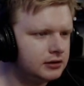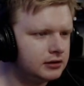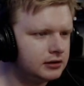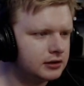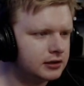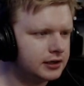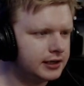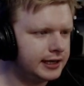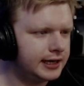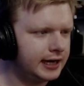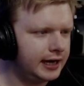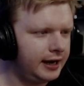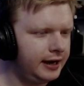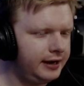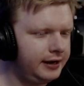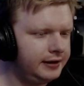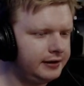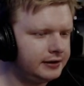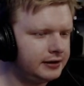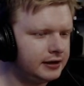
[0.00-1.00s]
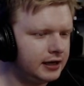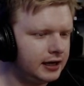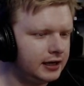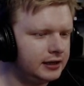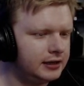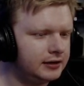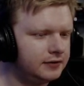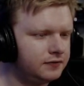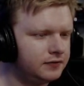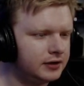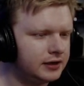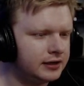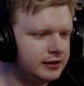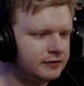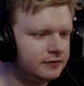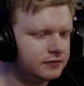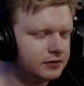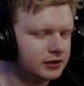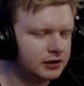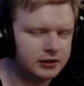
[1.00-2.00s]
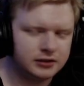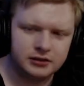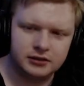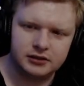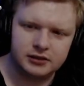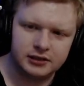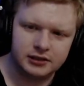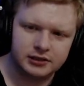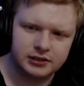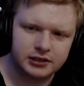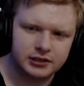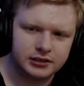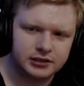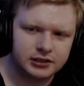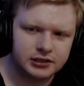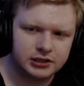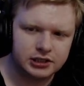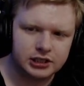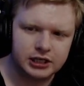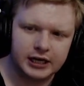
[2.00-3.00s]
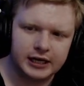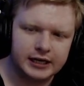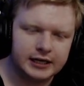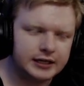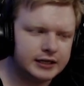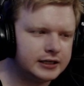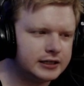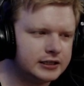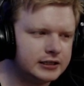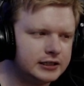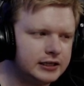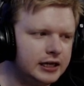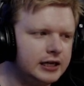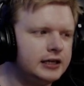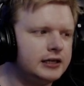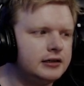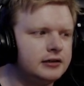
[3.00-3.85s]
Okay, and then we have the distance and shading and that.